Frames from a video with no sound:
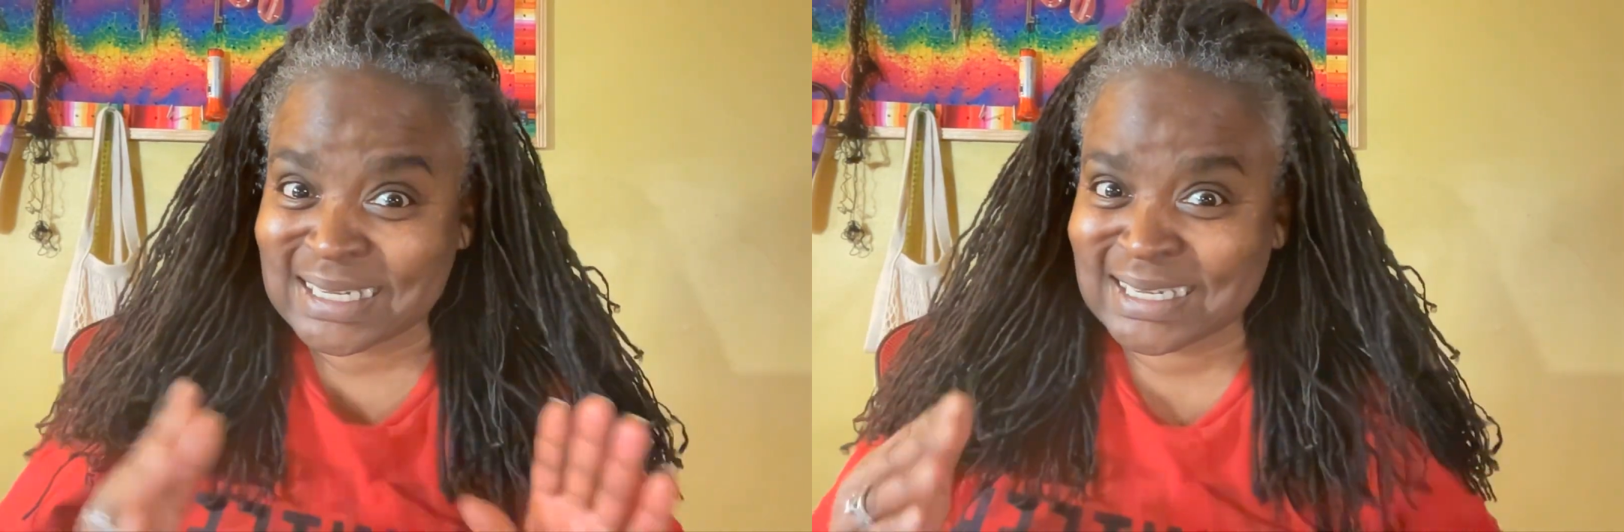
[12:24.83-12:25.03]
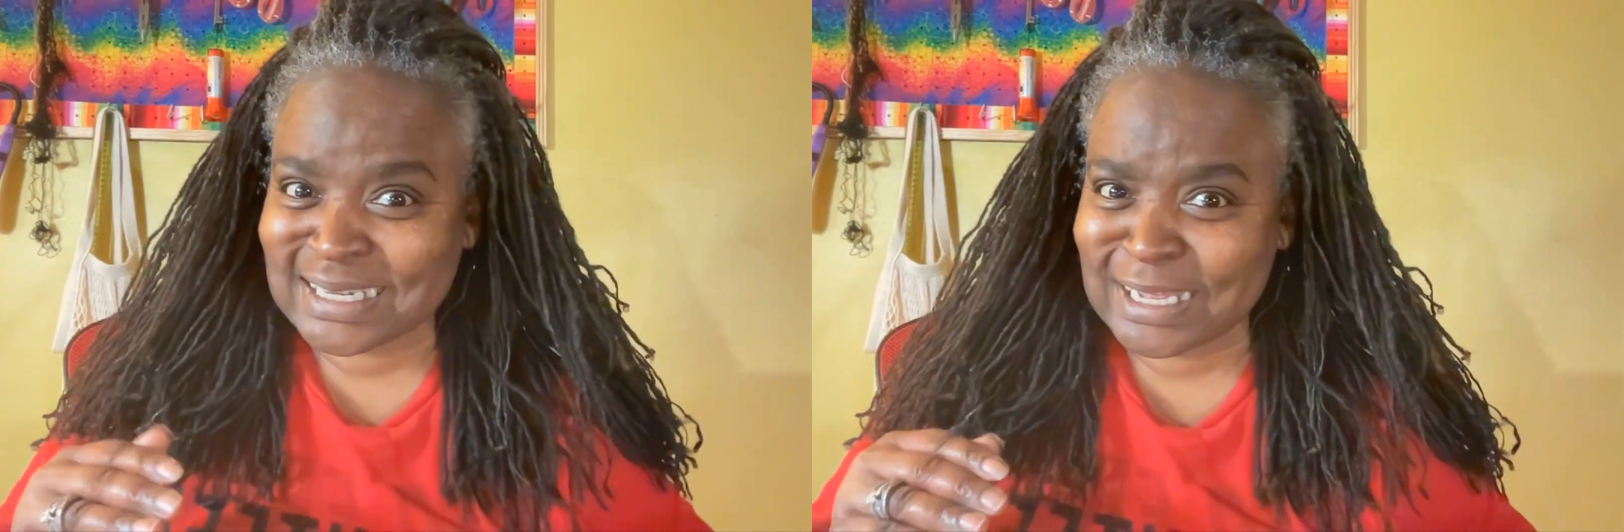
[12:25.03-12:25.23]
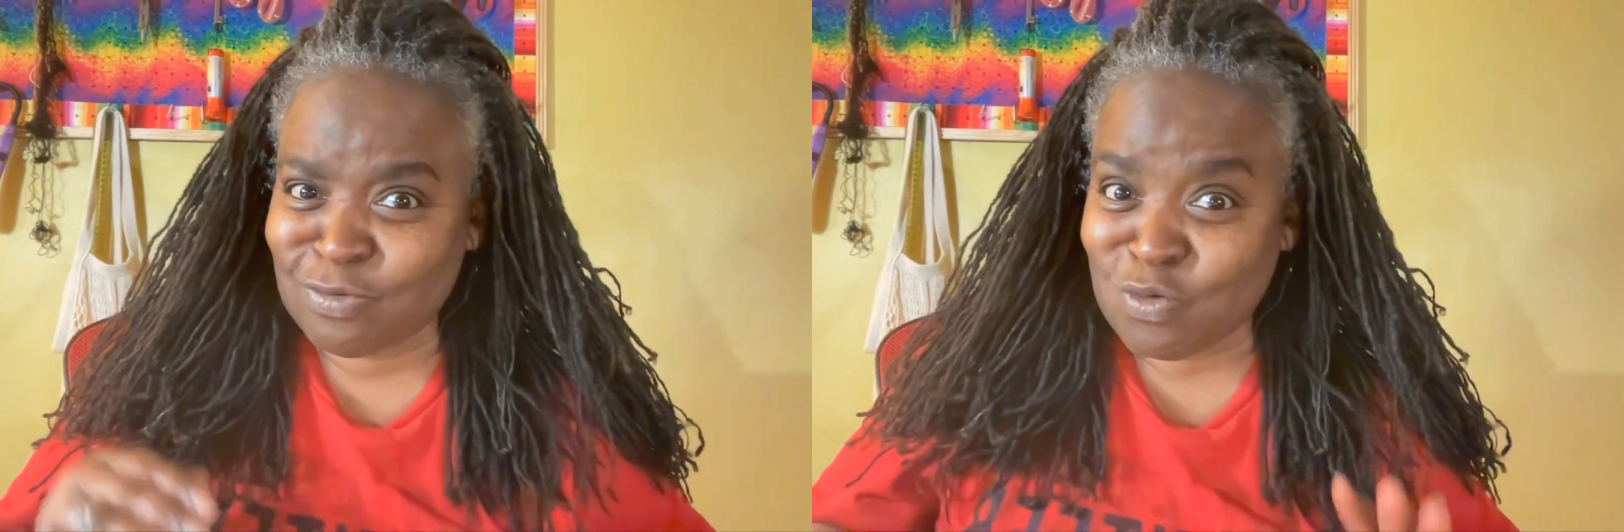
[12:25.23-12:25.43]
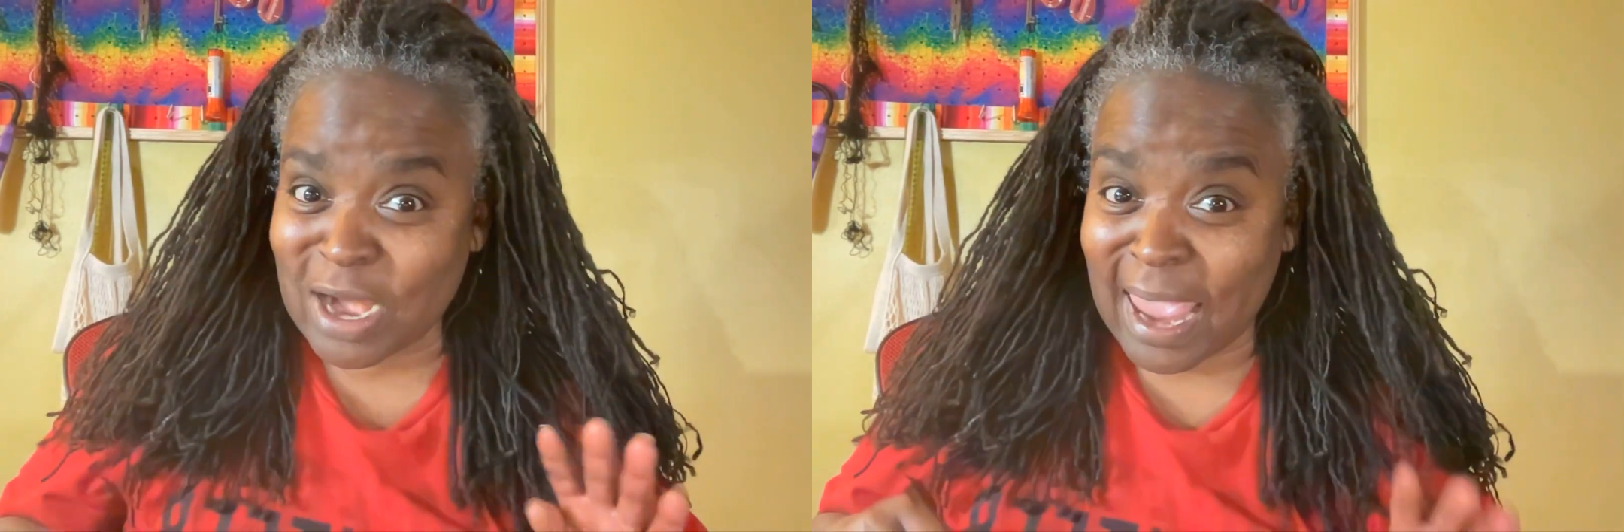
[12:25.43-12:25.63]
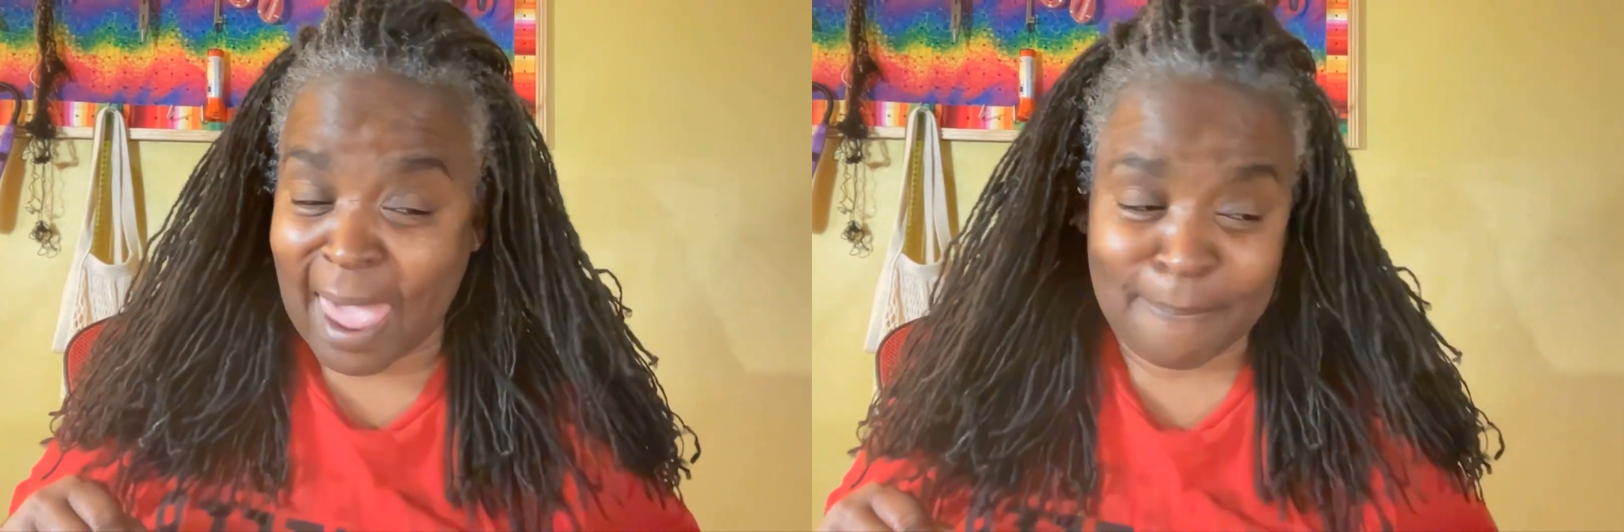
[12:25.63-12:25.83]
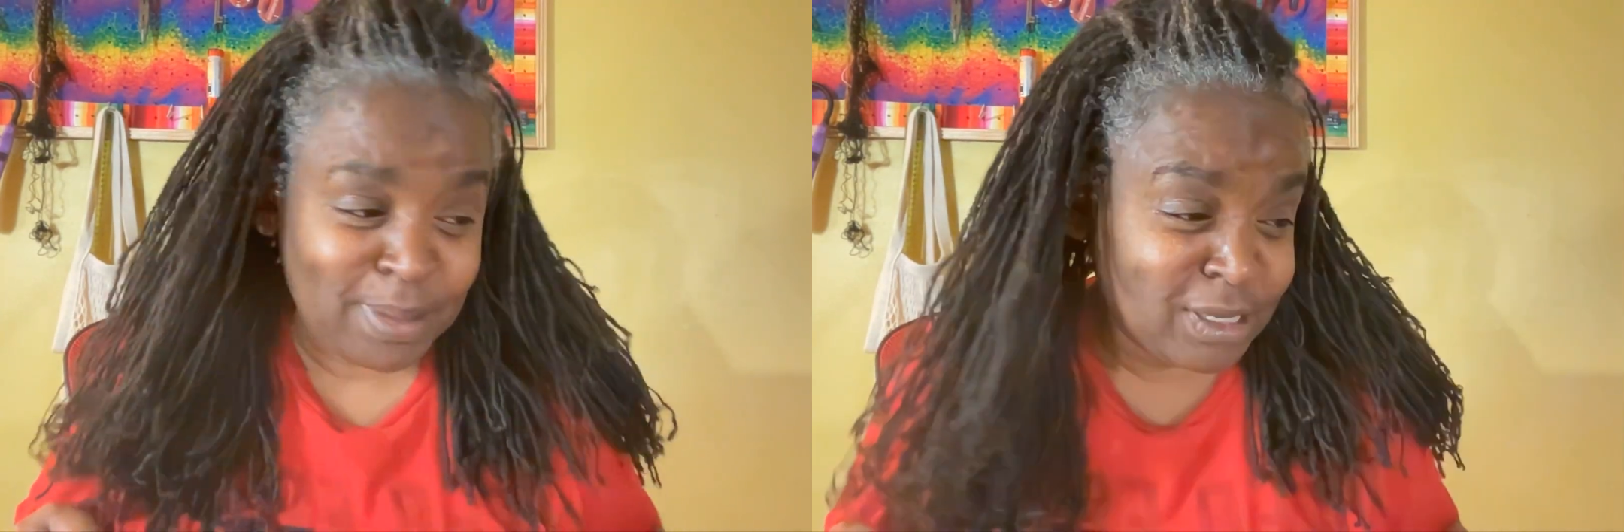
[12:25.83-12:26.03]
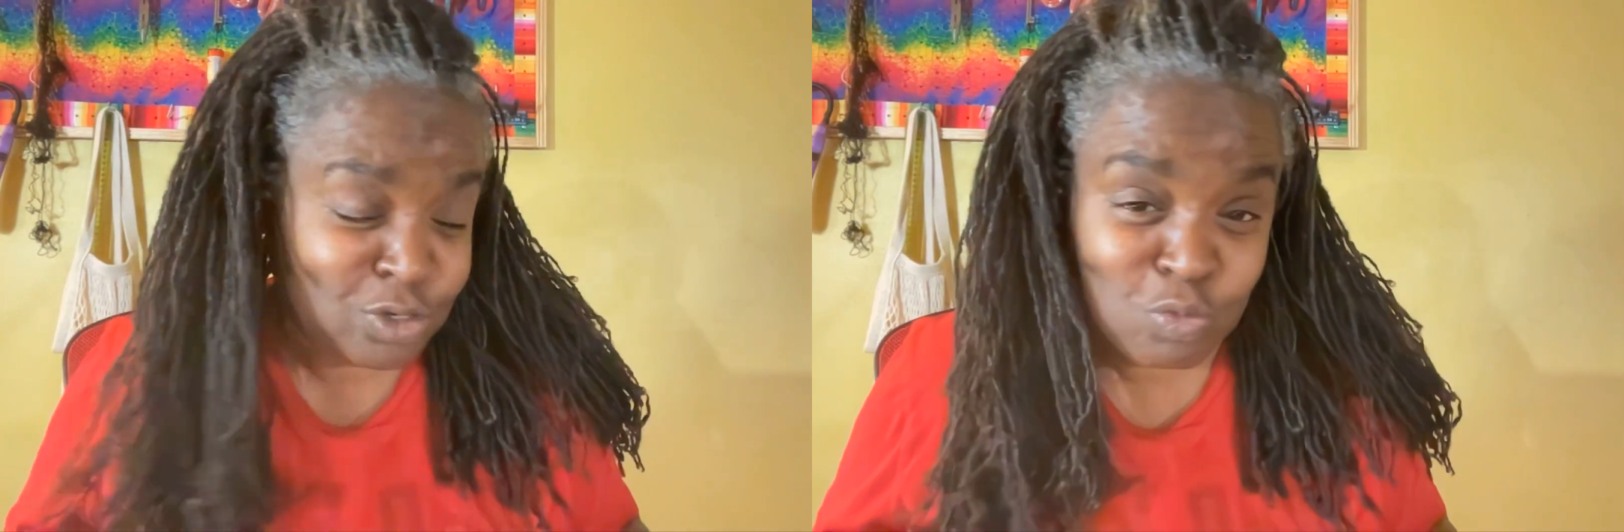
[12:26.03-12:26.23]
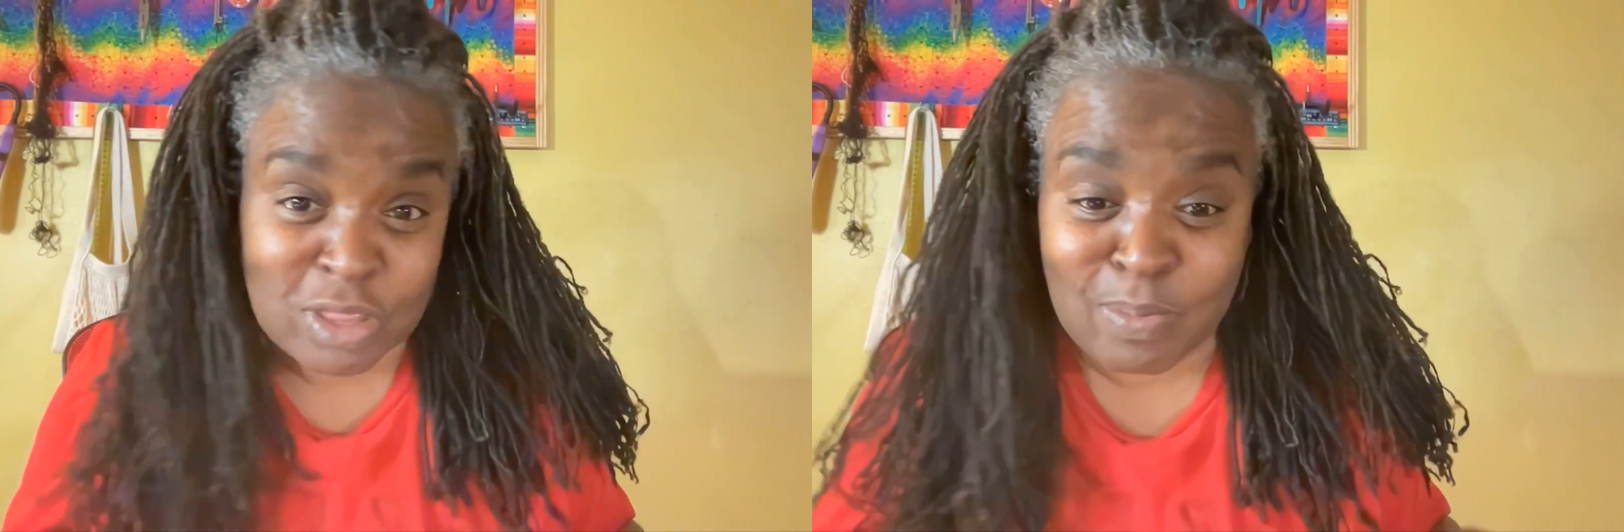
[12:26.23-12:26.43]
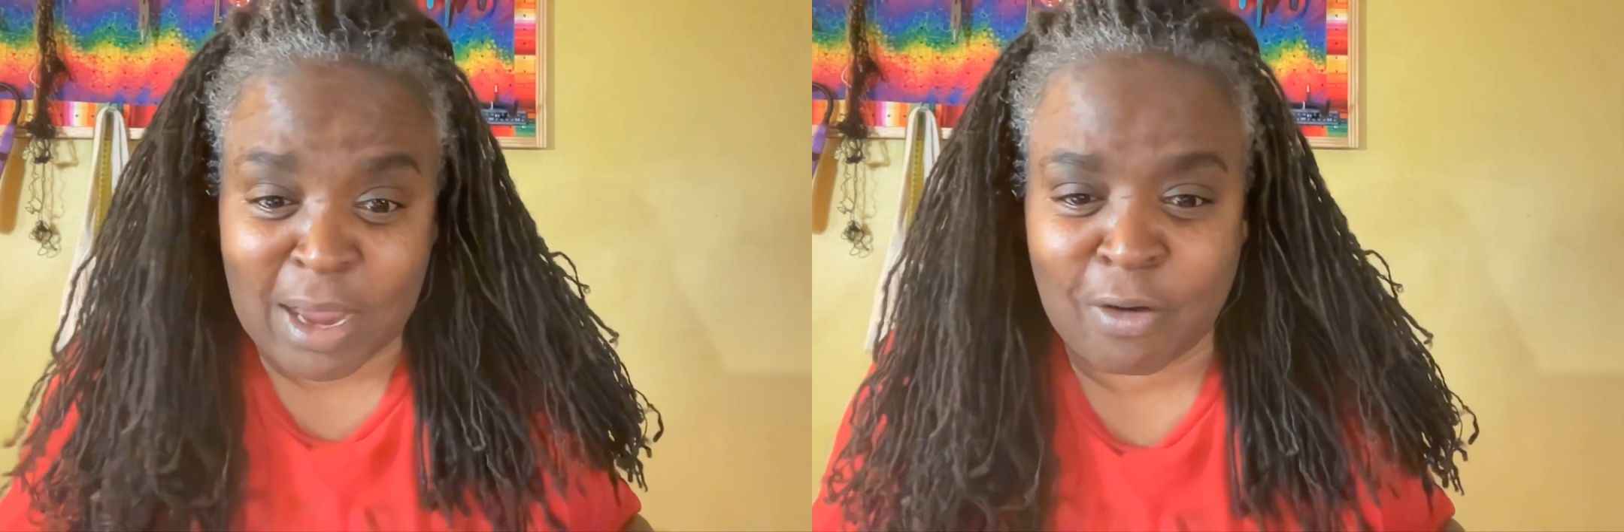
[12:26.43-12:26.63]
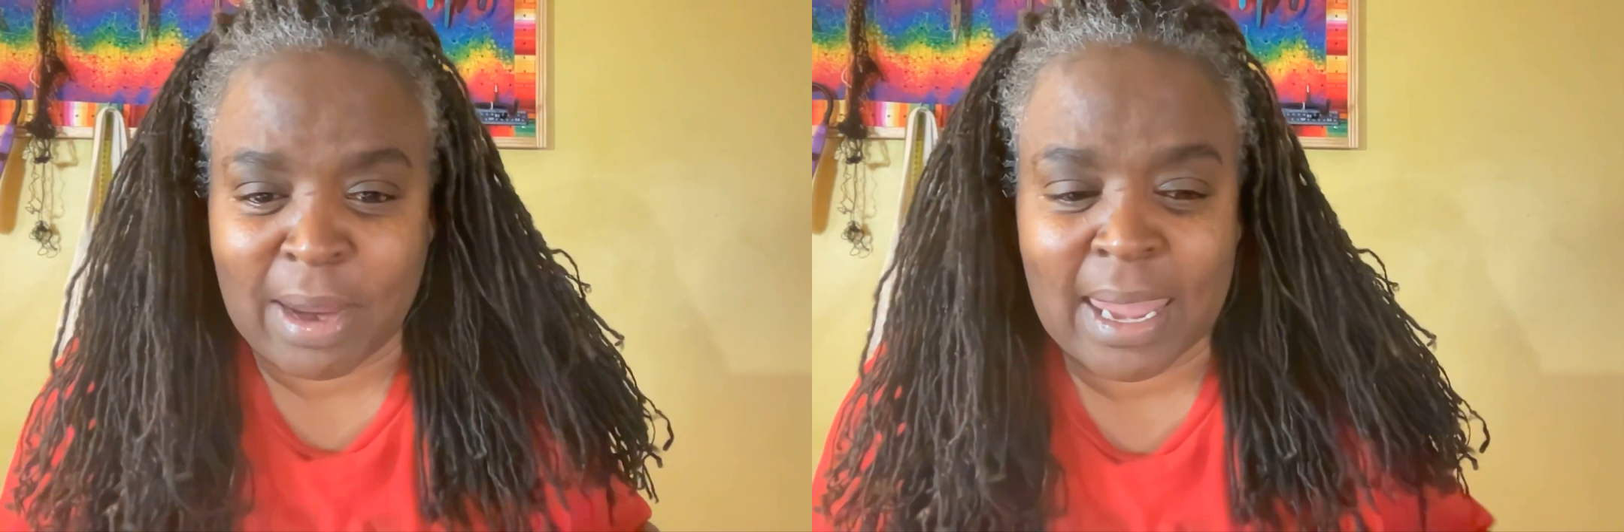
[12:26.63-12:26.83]
see what happens with
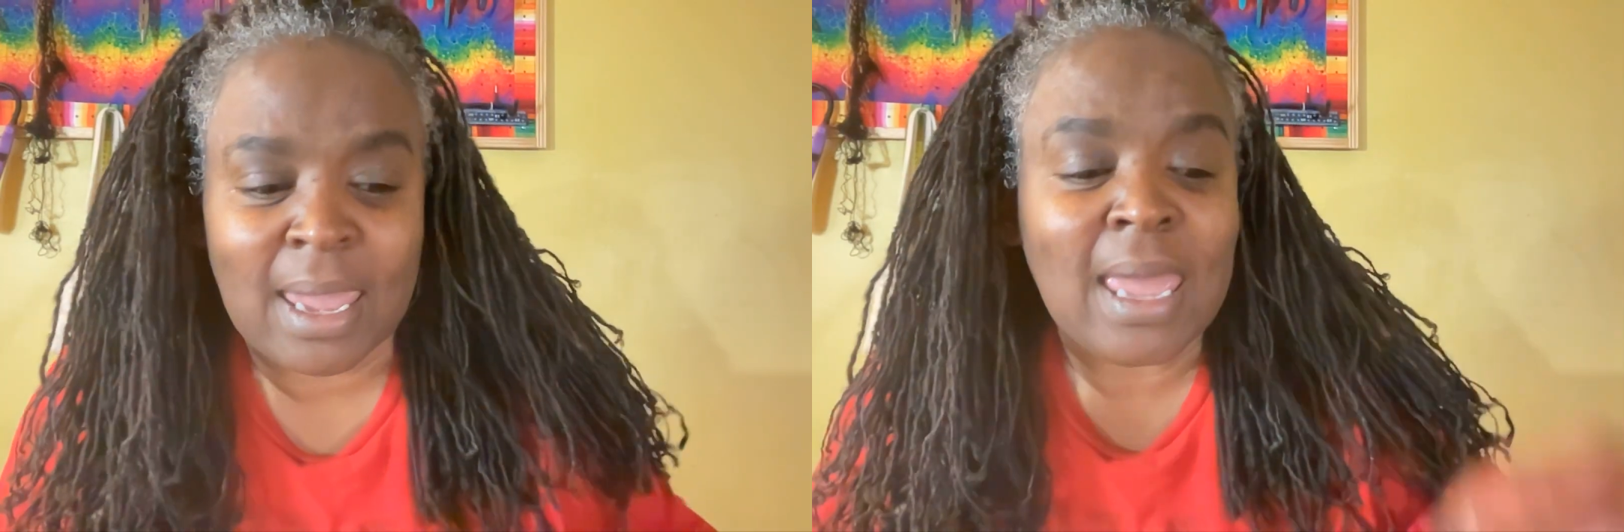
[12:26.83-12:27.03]
my gray.